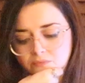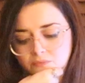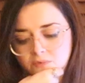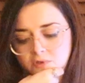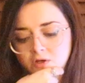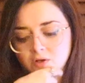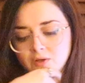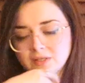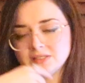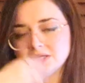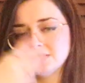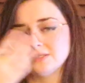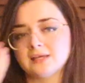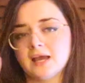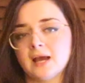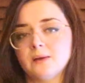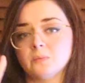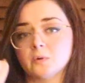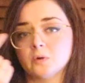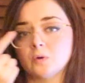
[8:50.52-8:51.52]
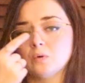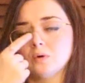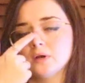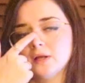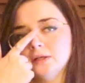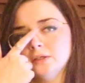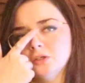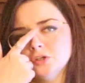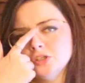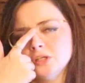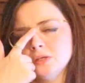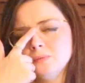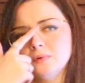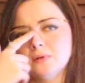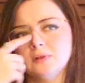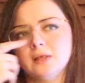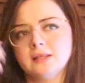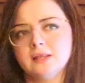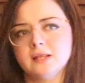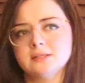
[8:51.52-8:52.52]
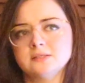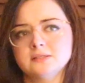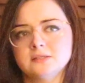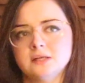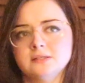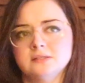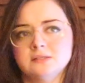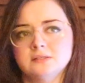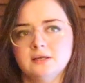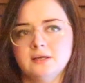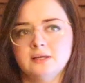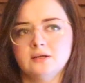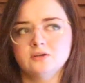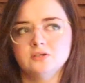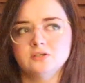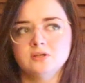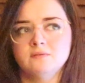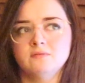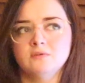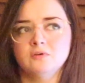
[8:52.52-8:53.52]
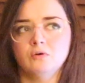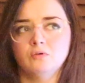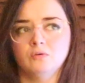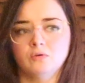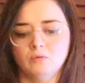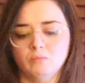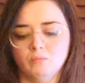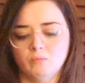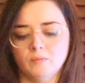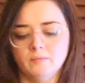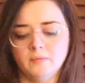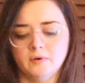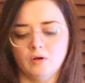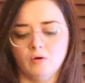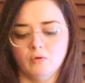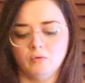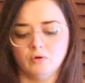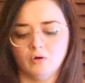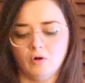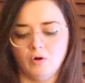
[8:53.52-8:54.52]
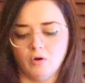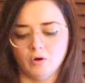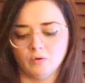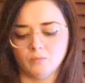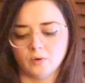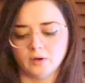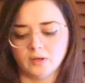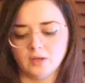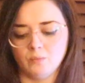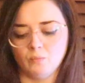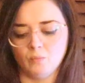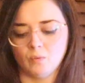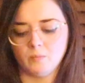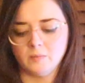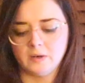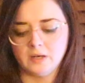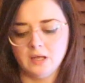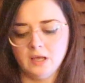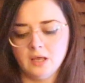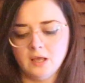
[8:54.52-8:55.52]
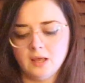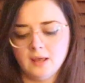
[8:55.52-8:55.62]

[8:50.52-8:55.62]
You know, it's, it's Capricorn energy, but like that's, that's the energy of an older woman, older hardworking woman.